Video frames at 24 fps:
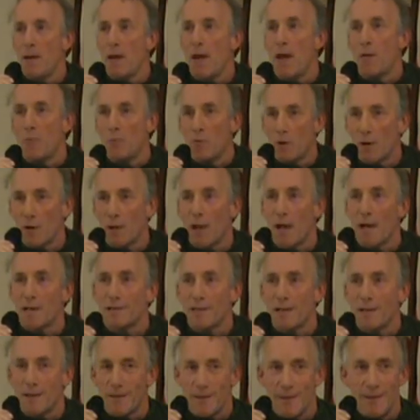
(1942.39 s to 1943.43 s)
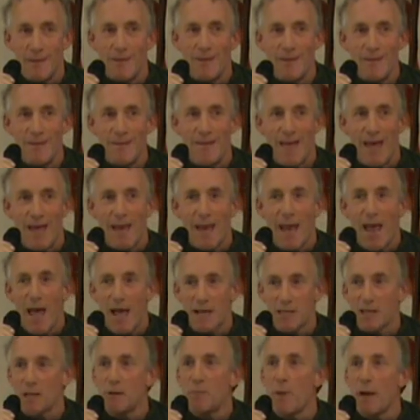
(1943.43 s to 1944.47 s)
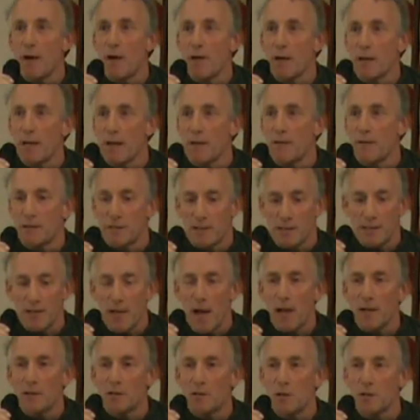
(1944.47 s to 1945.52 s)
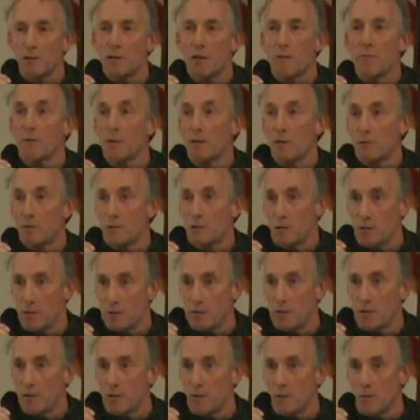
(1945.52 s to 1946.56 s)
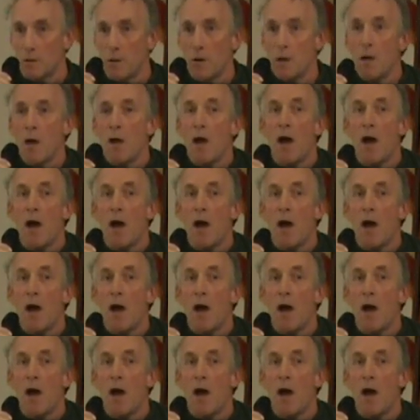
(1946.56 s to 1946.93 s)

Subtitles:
and realize that as an American, this is not just something you should do.